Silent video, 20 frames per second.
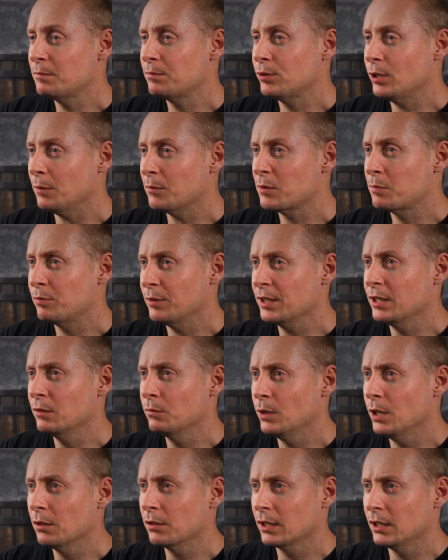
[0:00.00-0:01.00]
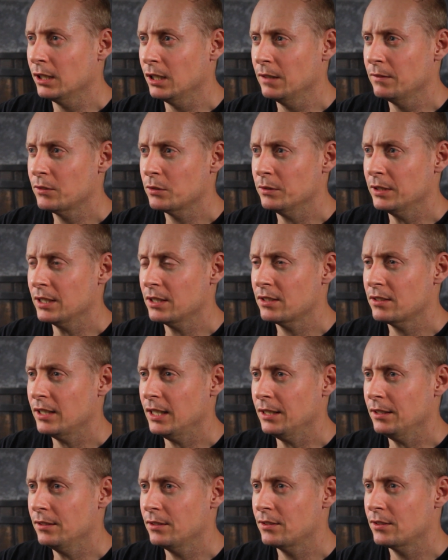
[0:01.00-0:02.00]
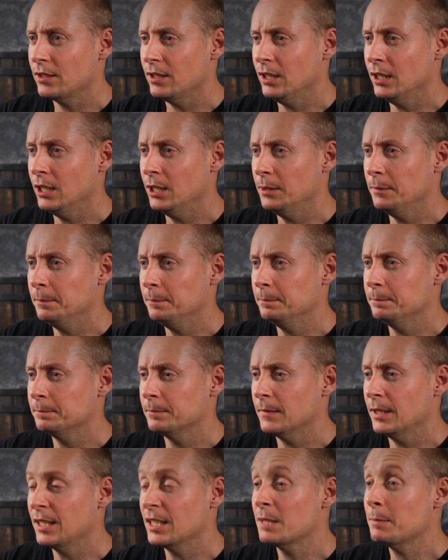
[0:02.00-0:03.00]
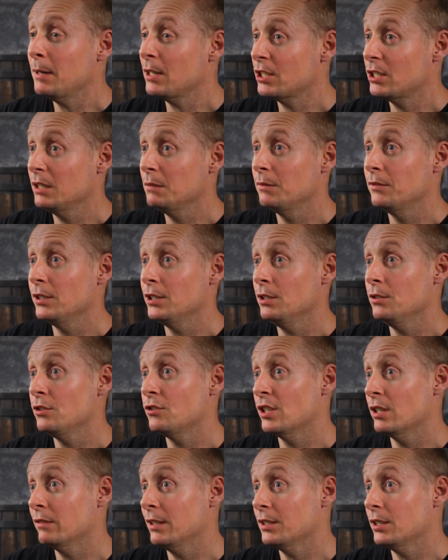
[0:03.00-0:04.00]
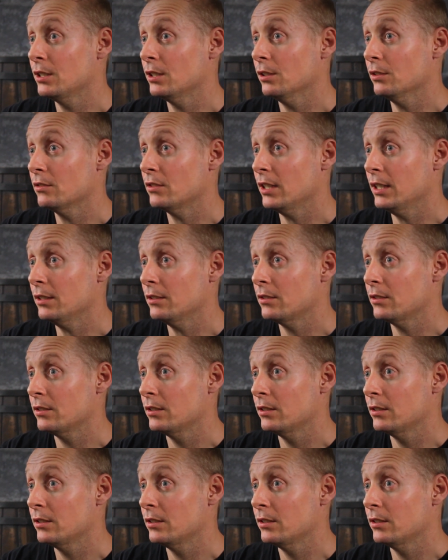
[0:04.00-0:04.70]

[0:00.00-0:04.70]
props bring the world alive to an extent, especially with the user-generated content.